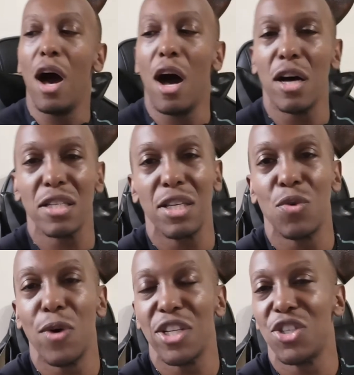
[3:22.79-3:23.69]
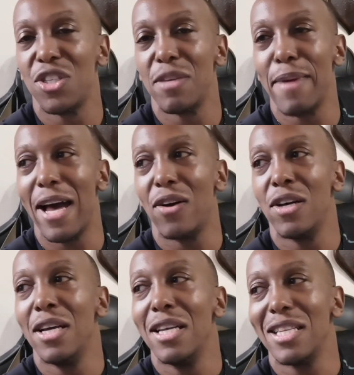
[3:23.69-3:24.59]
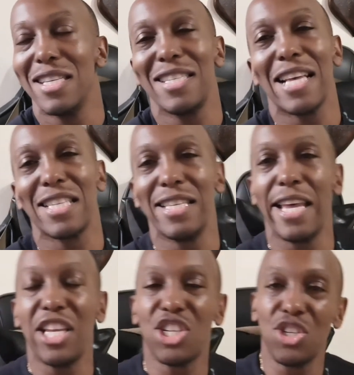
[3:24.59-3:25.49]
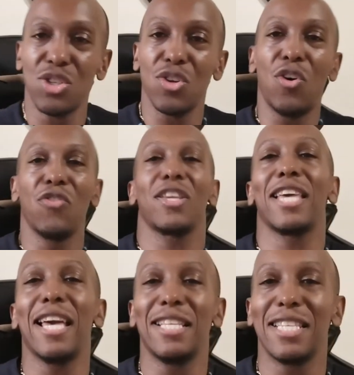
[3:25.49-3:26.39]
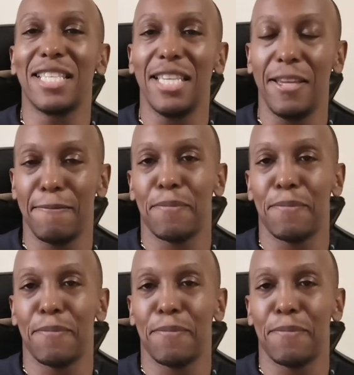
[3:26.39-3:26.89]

asking questions about the assassinations of Kennedy.